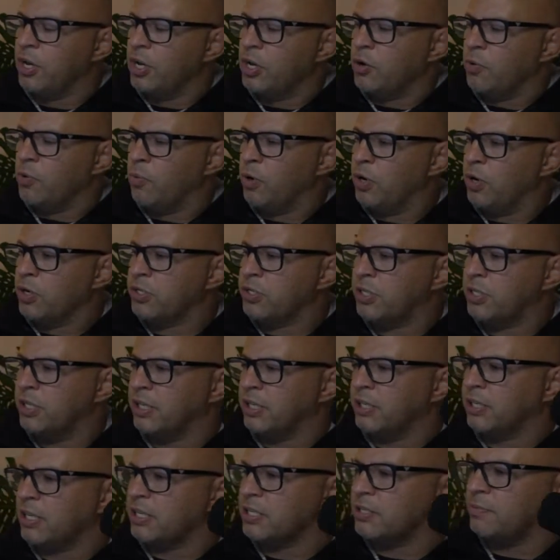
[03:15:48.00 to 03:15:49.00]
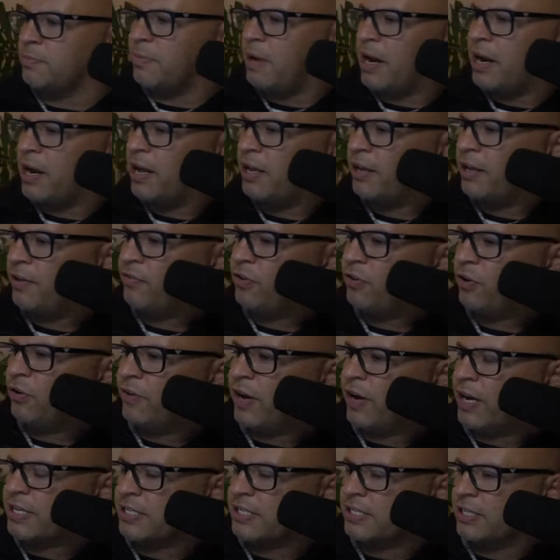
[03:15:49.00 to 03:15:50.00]
Worst thing, doesn't matter if you're
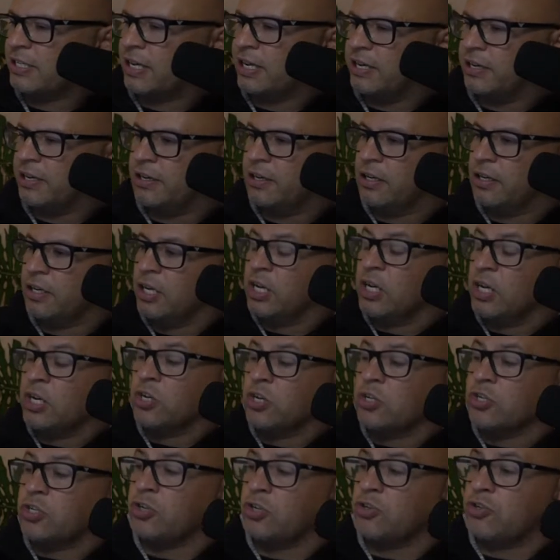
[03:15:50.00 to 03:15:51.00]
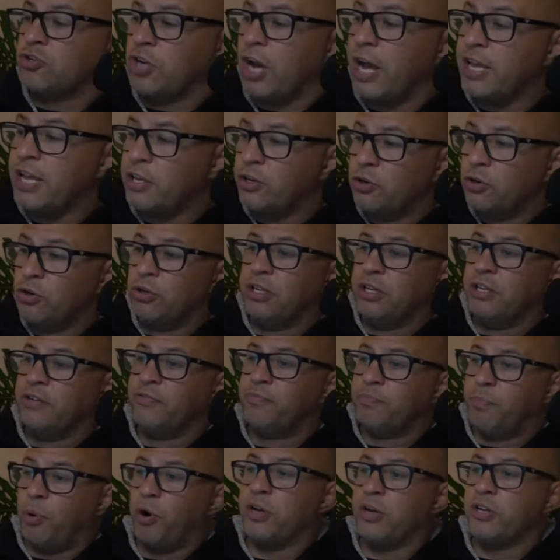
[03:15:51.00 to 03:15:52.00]
vaccinated. So Jay, you live
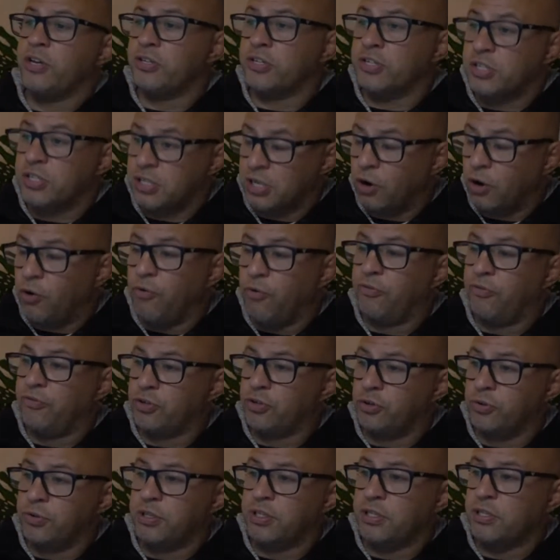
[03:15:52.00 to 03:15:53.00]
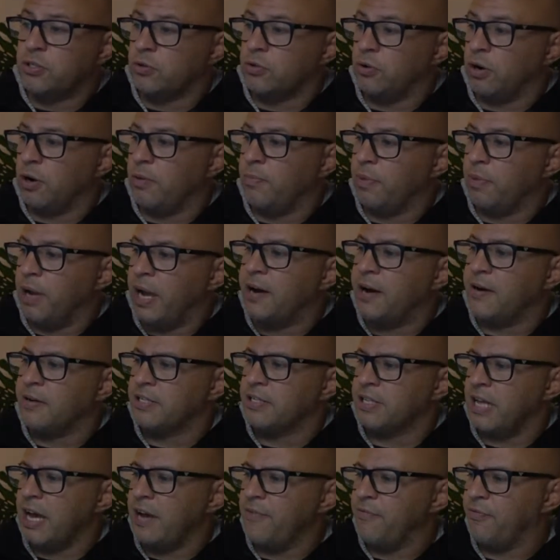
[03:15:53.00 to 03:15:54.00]
by yourself during this time. How is
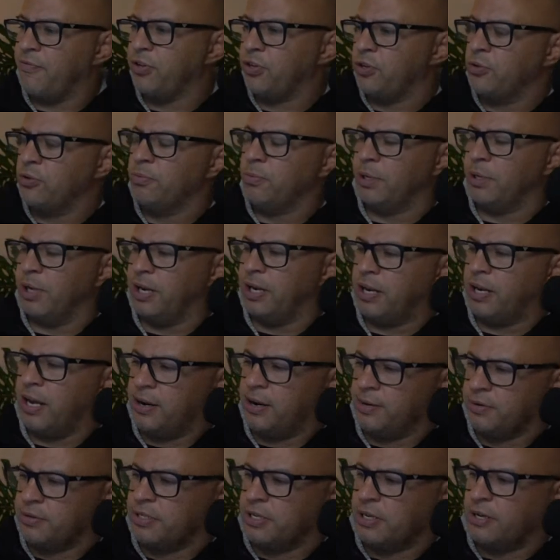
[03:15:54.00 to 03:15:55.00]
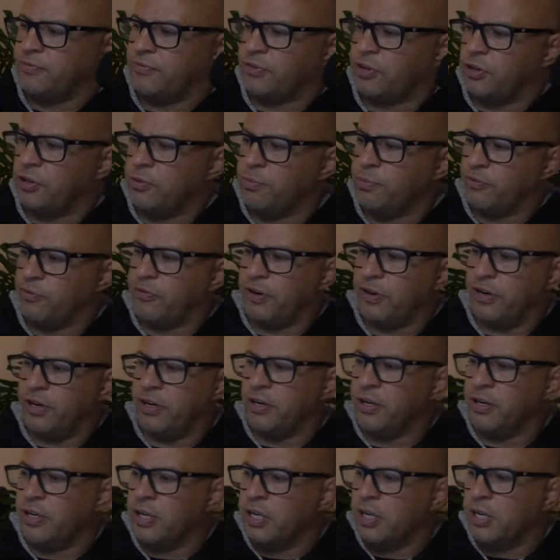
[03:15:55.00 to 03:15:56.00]
that for you, man? How is that for you, my friend?
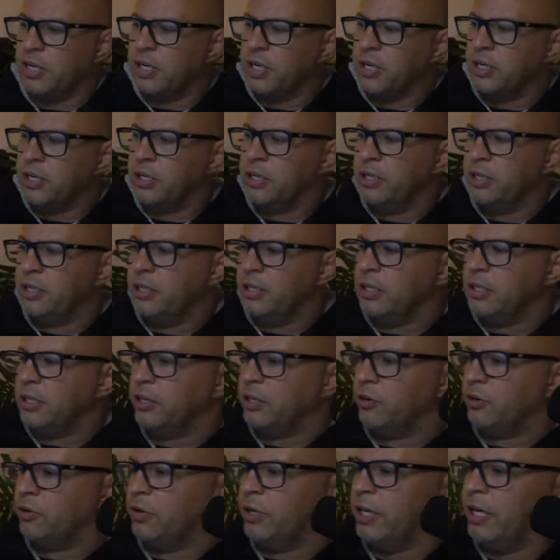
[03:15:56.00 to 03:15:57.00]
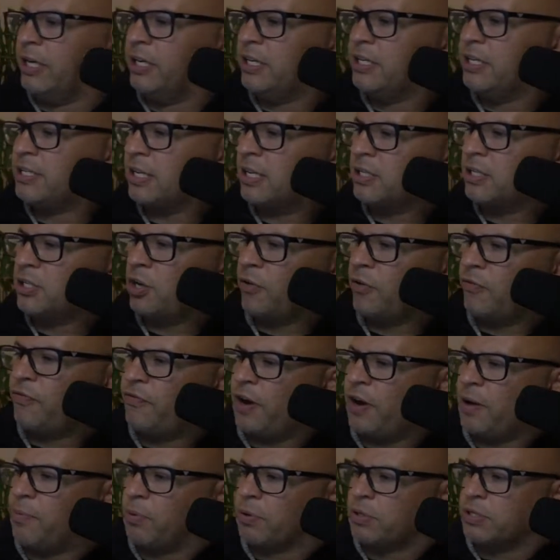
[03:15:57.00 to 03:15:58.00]
Little Heedy says, "Yo,
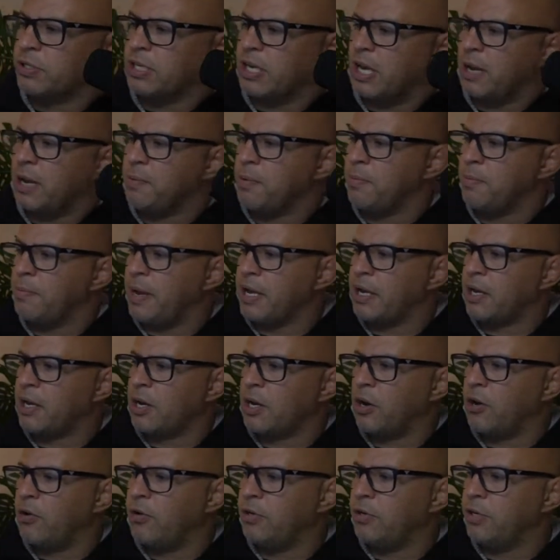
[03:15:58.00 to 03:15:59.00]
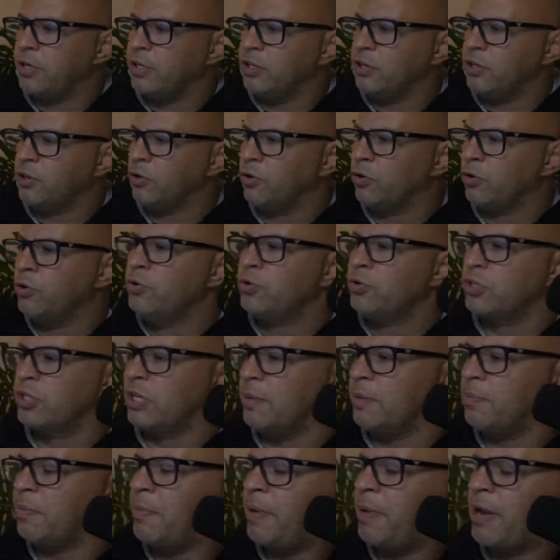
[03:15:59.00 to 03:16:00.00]
Fab, what's the MMA goat in your? Who's the
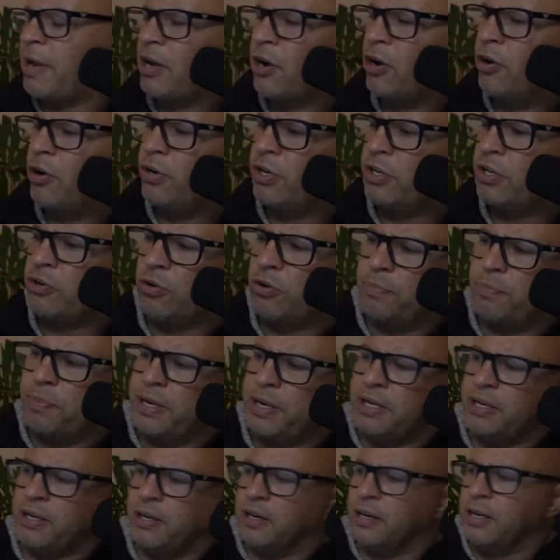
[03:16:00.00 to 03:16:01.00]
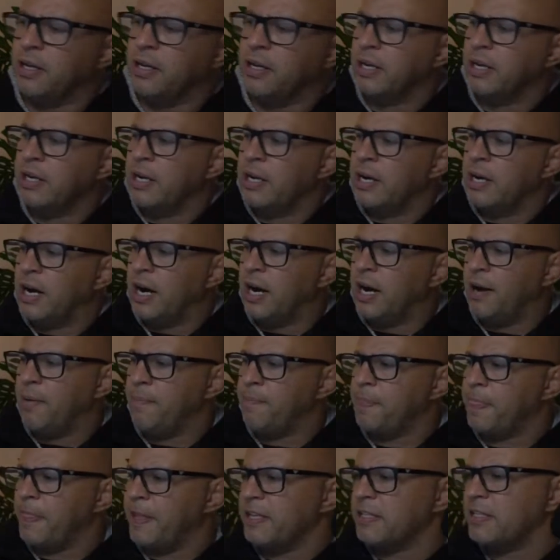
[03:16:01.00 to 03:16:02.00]
MMA goat in your opinion?"
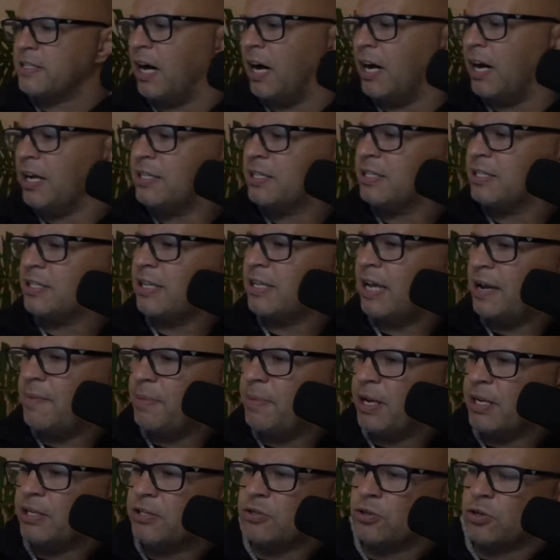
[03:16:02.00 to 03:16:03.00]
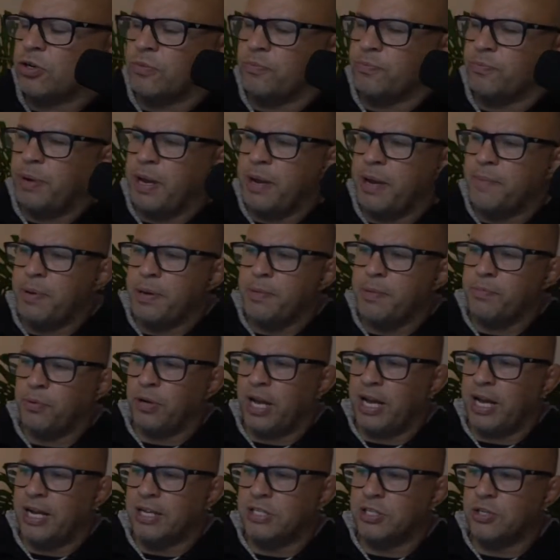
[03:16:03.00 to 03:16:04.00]
It's hard to say, man. To compare people
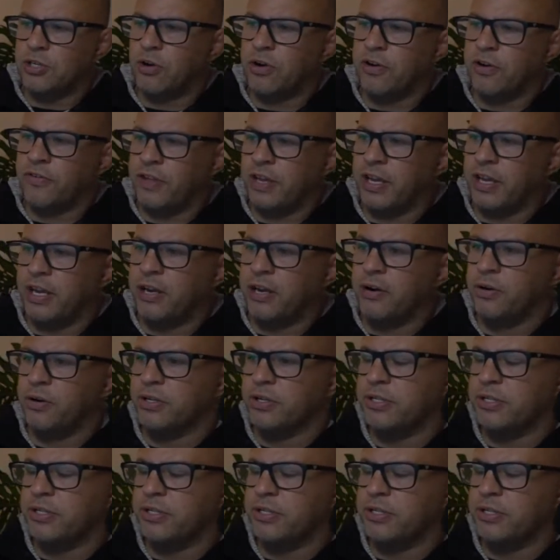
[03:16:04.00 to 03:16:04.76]
outside of their eras,